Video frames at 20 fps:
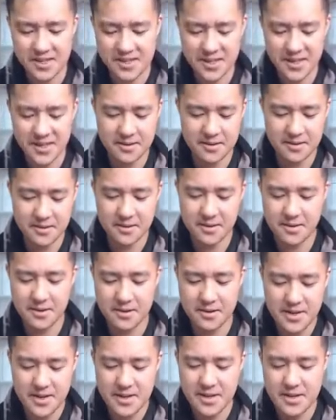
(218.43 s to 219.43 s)
deck
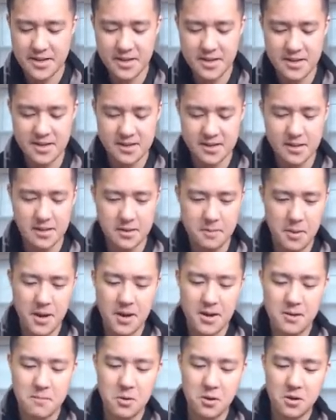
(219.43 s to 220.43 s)
is
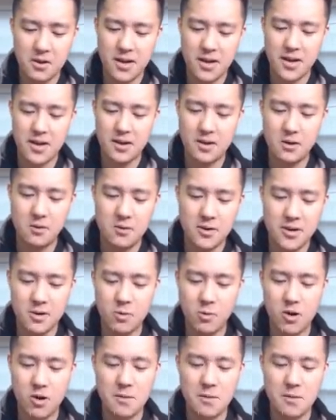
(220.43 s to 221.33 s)
dependable and don't need to worry